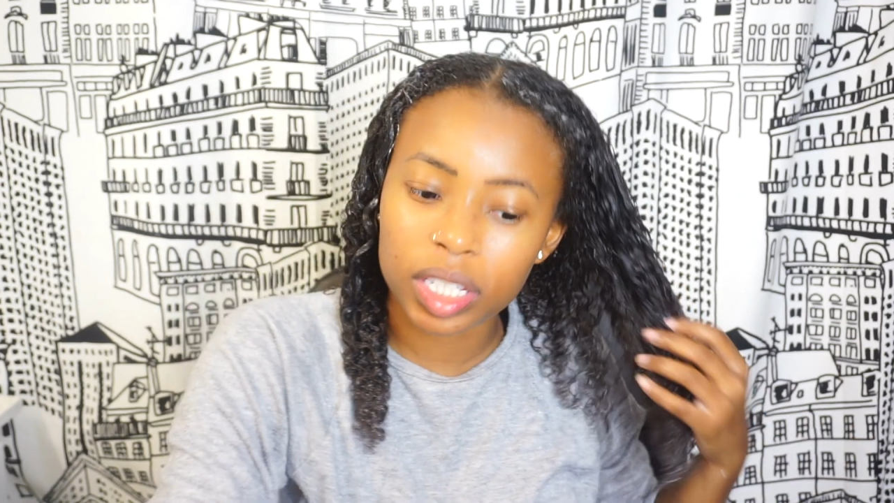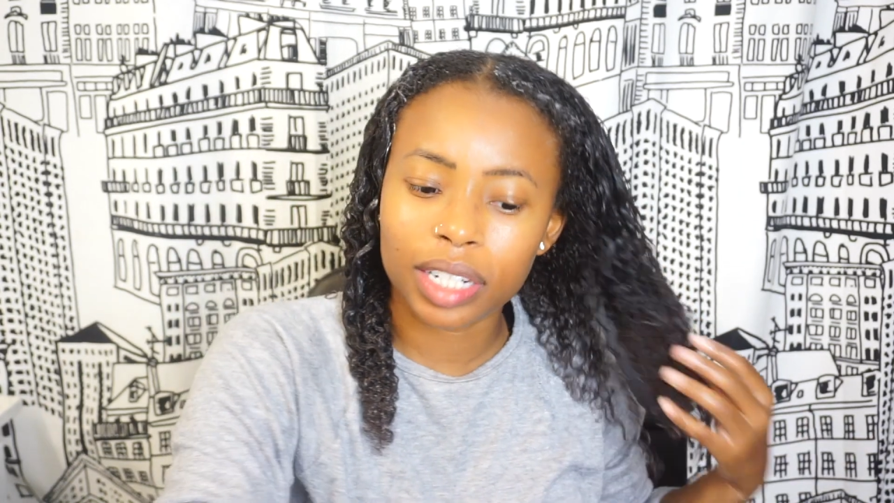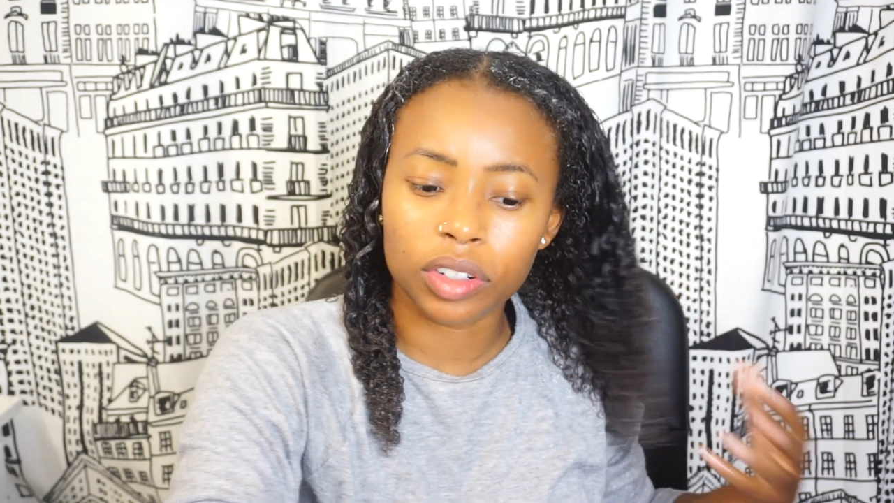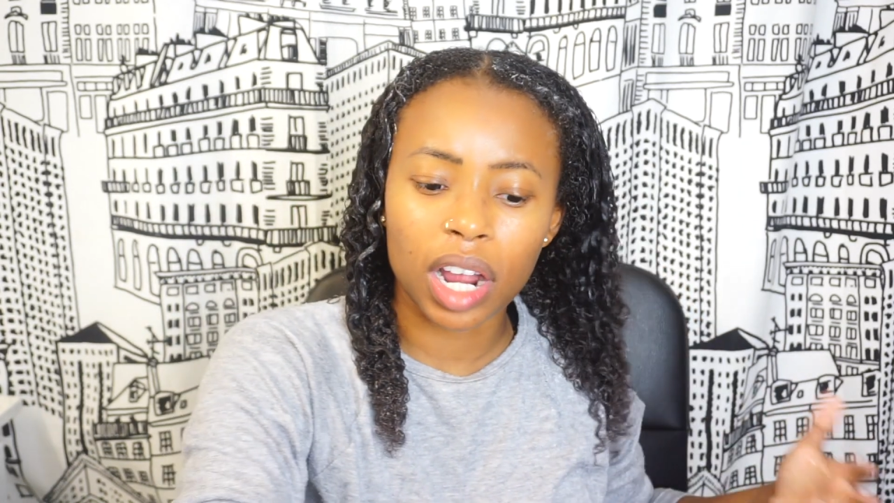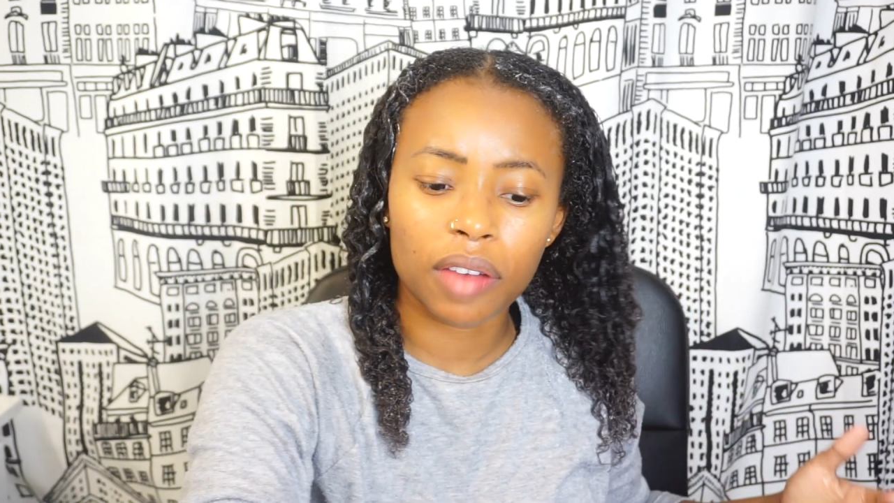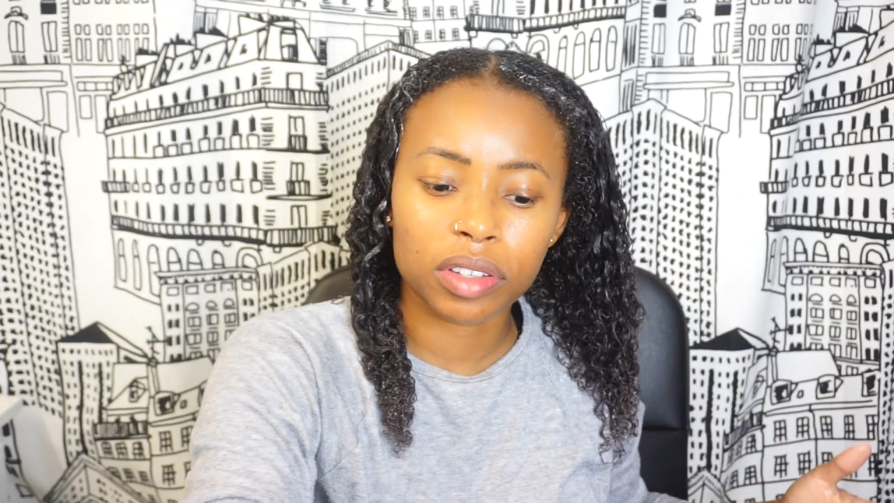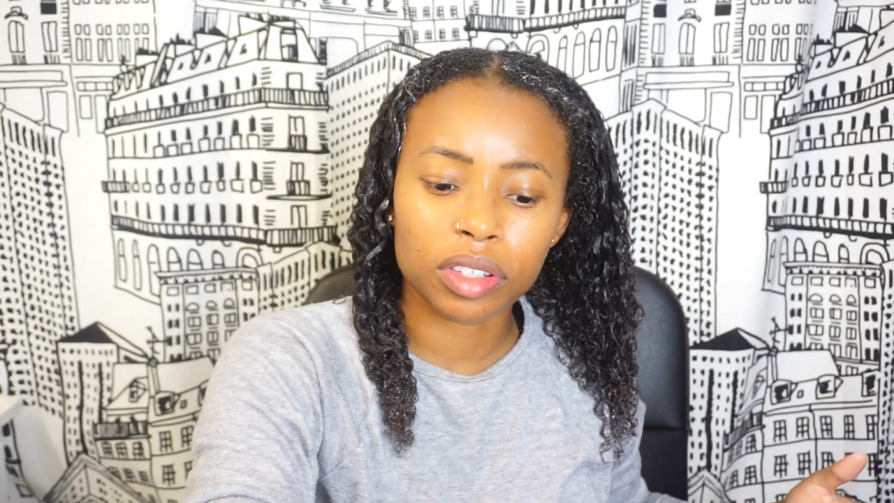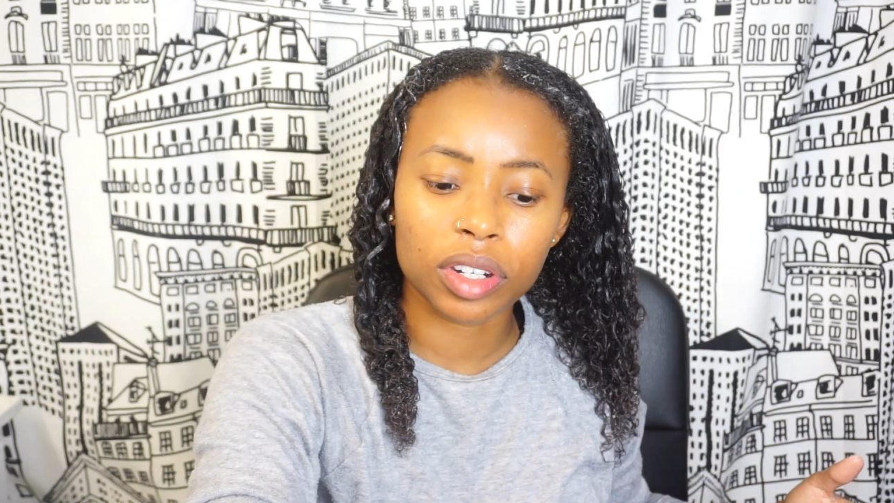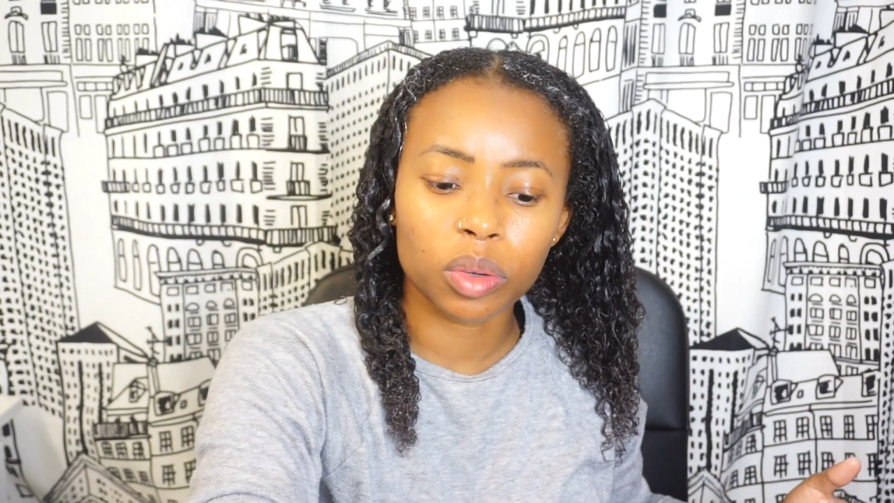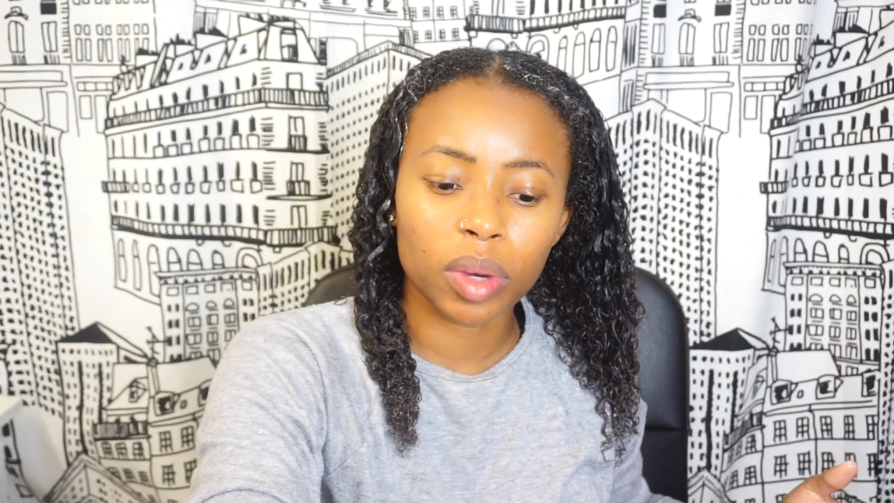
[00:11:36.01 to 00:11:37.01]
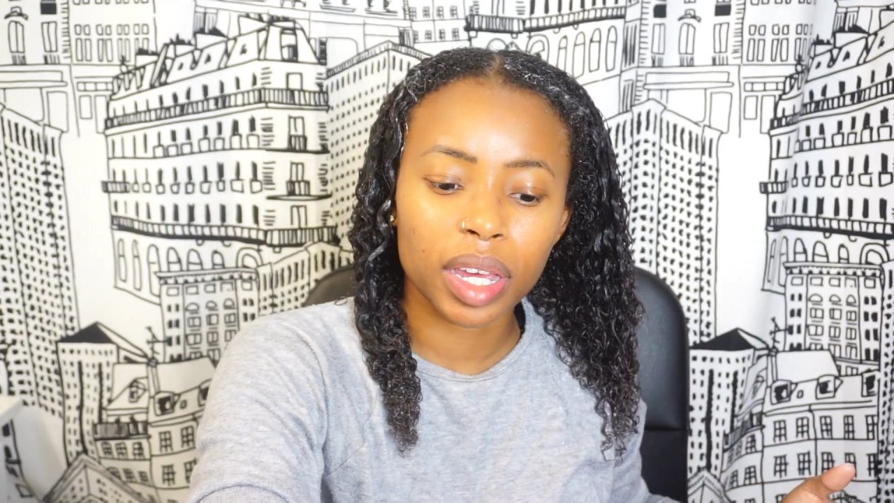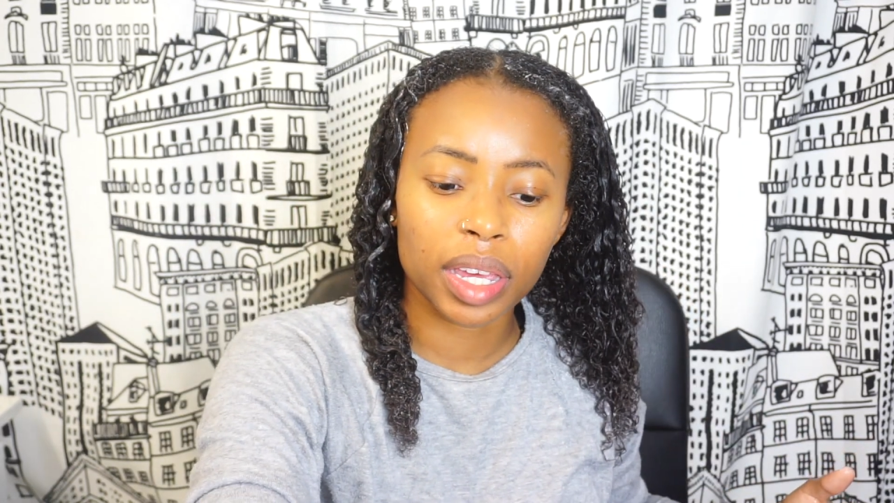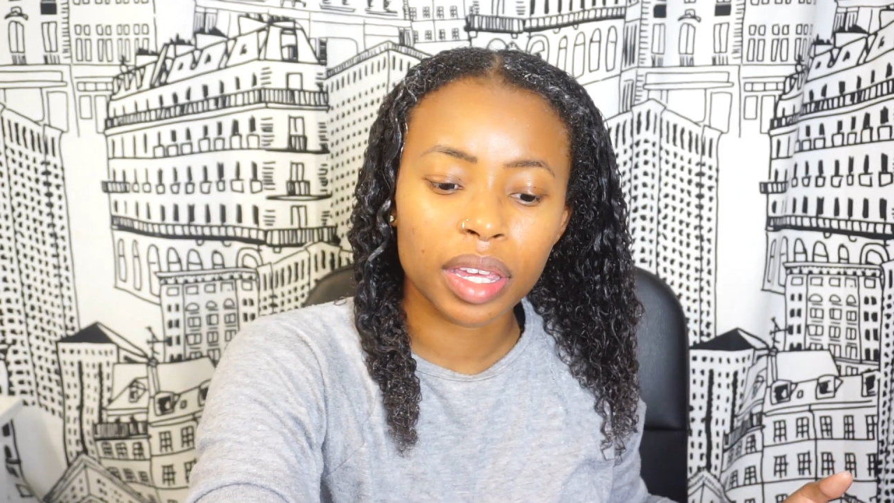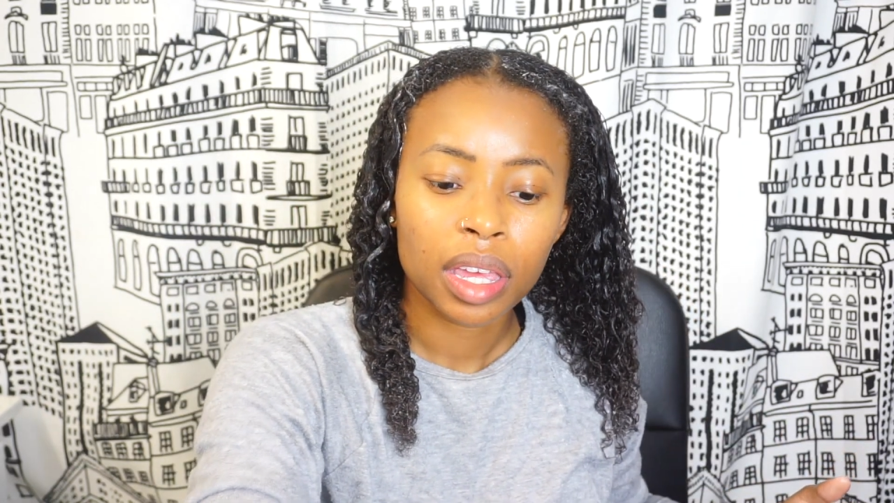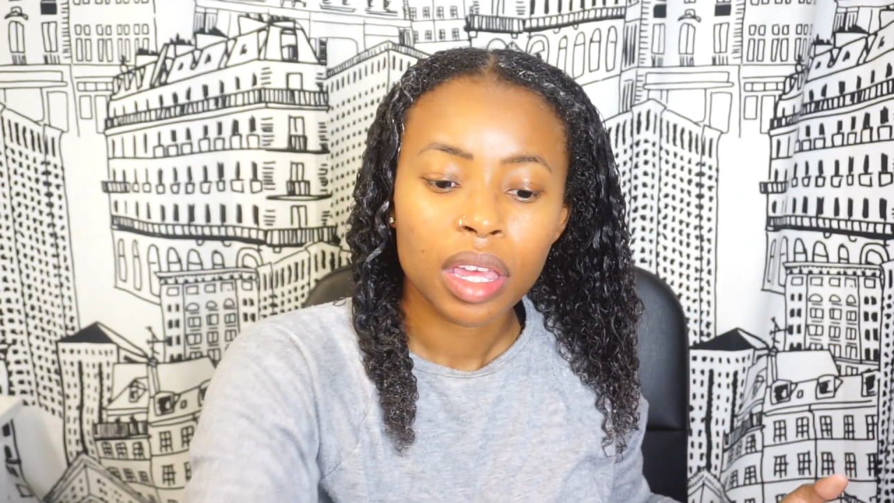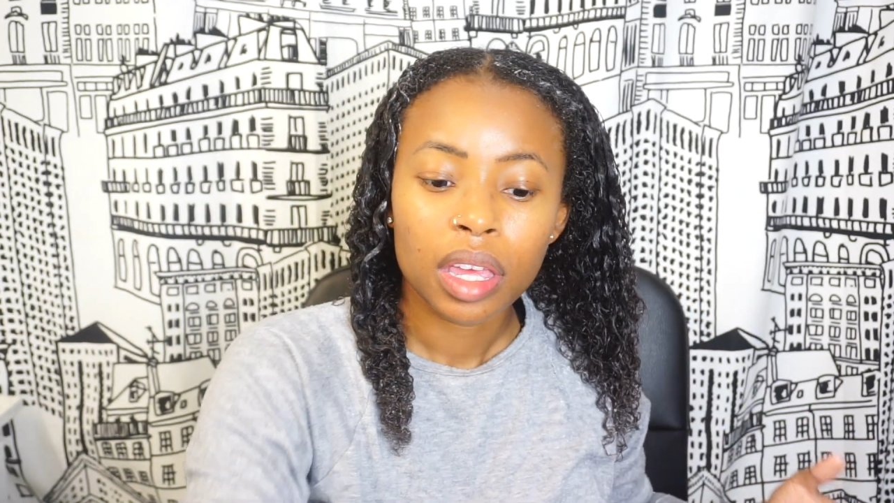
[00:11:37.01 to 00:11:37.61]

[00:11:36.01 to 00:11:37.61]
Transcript: they drive a certain way.